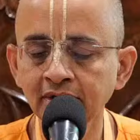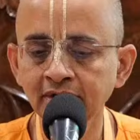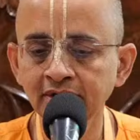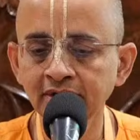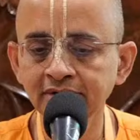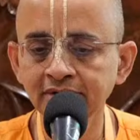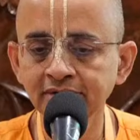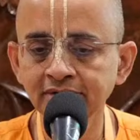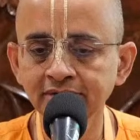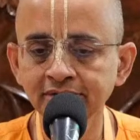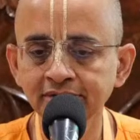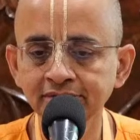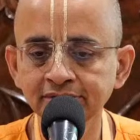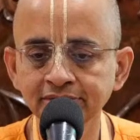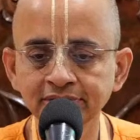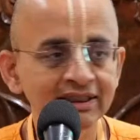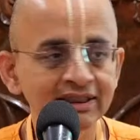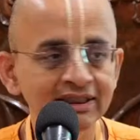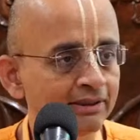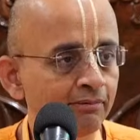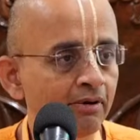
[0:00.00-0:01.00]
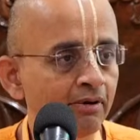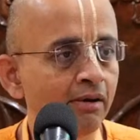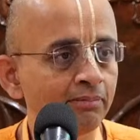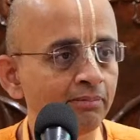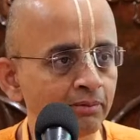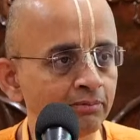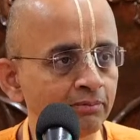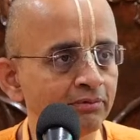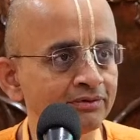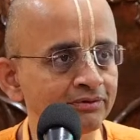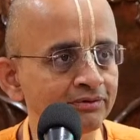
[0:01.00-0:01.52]
Chaitanya
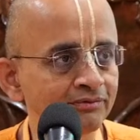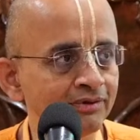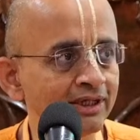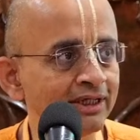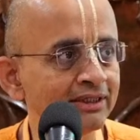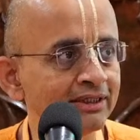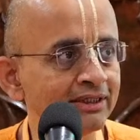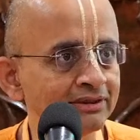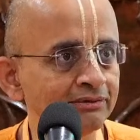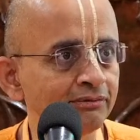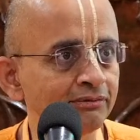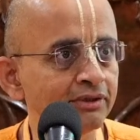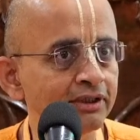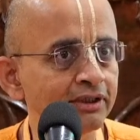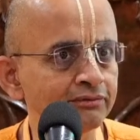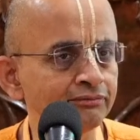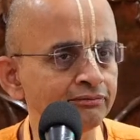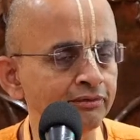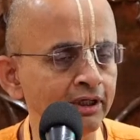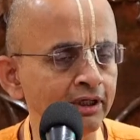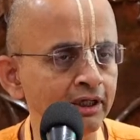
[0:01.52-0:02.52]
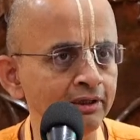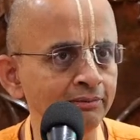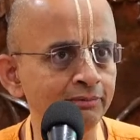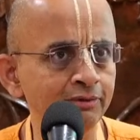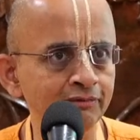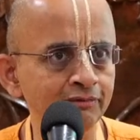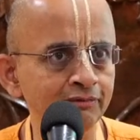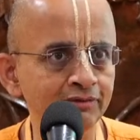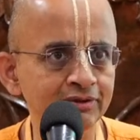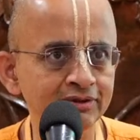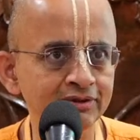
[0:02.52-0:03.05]
Mahaprabhu with various devotees. Very
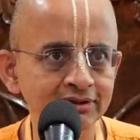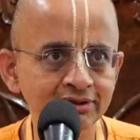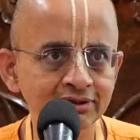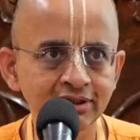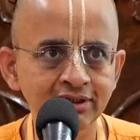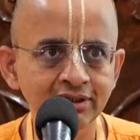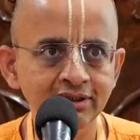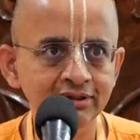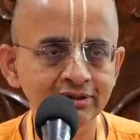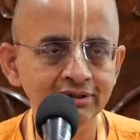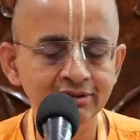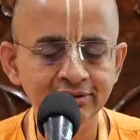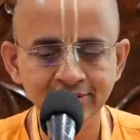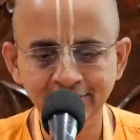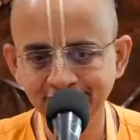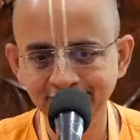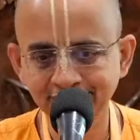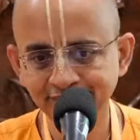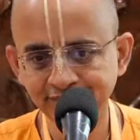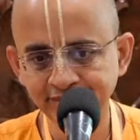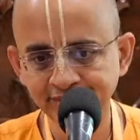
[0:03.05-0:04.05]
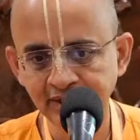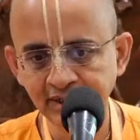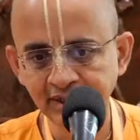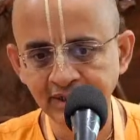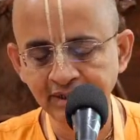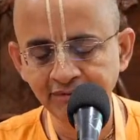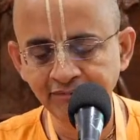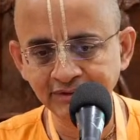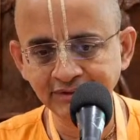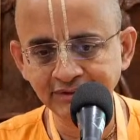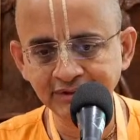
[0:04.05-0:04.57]
beautiful section it is.
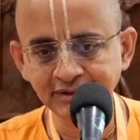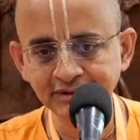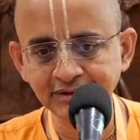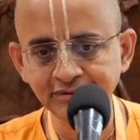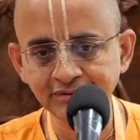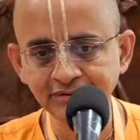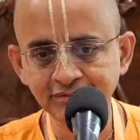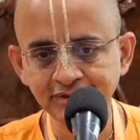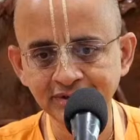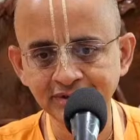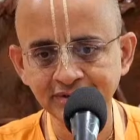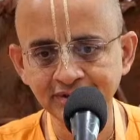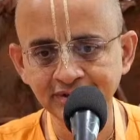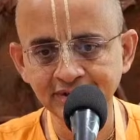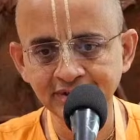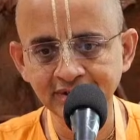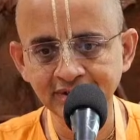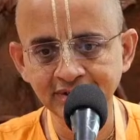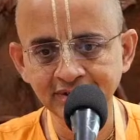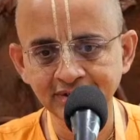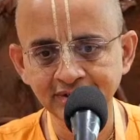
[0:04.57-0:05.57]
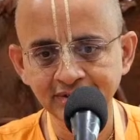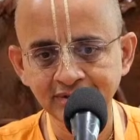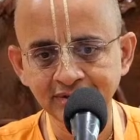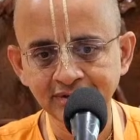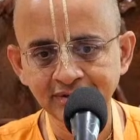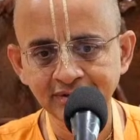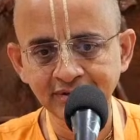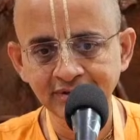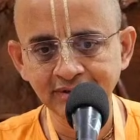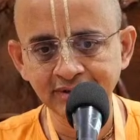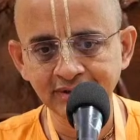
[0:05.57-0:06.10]
First section was
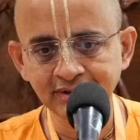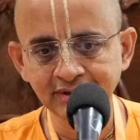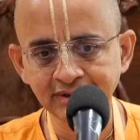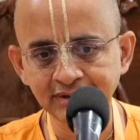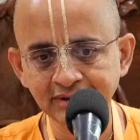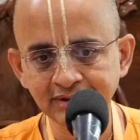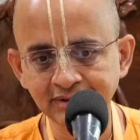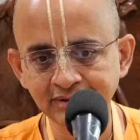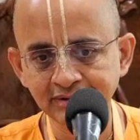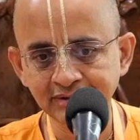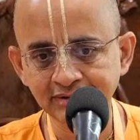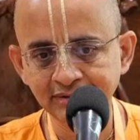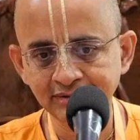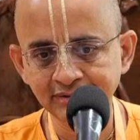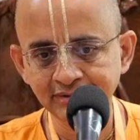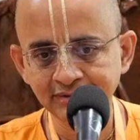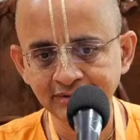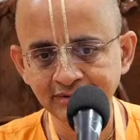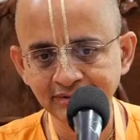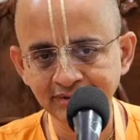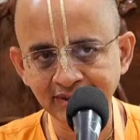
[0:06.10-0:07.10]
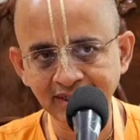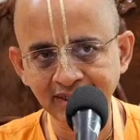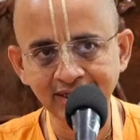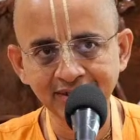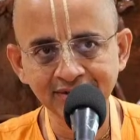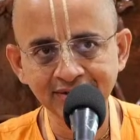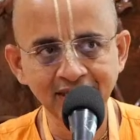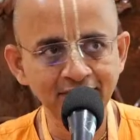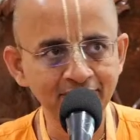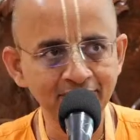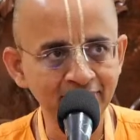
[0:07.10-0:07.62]

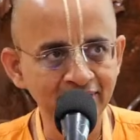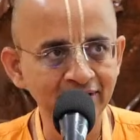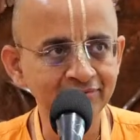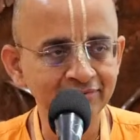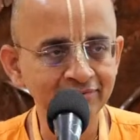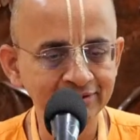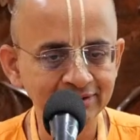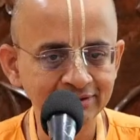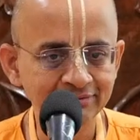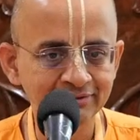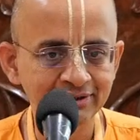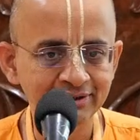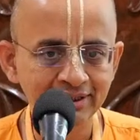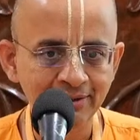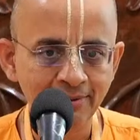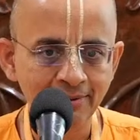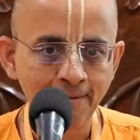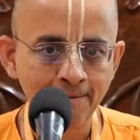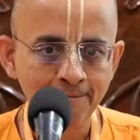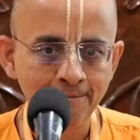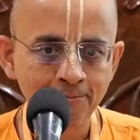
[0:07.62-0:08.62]
celebrating festival.